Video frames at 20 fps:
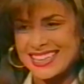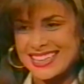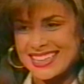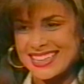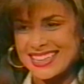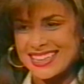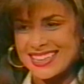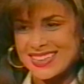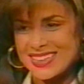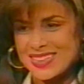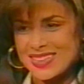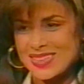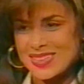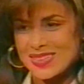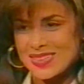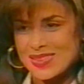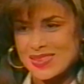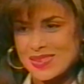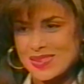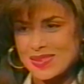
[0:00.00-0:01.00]
is adding
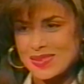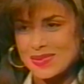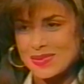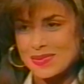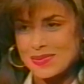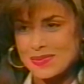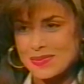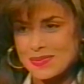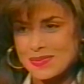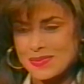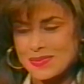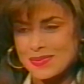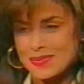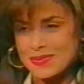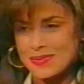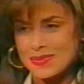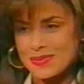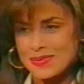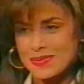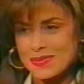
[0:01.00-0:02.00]
another credential to her
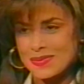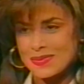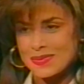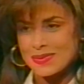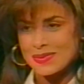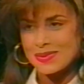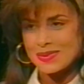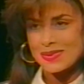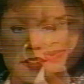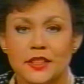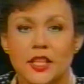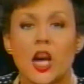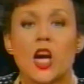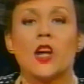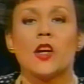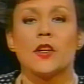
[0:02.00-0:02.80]
rather impressive list.